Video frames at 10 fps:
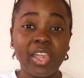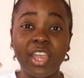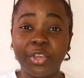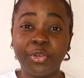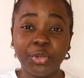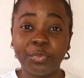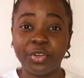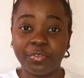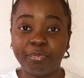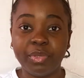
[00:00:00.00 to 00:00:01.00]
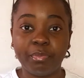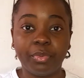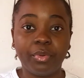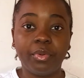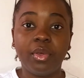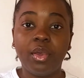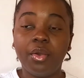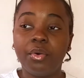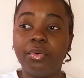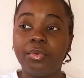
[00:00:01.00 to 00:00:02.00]
a group of people
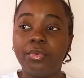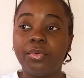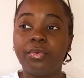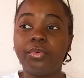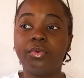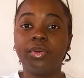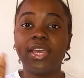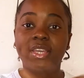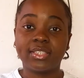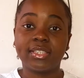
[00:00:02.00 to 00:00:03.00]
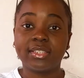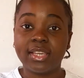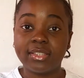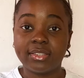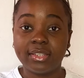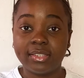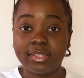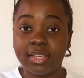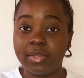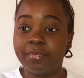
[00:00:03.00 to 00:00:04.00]
who exercised the
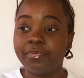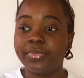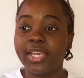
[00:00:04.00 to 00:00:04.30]
same,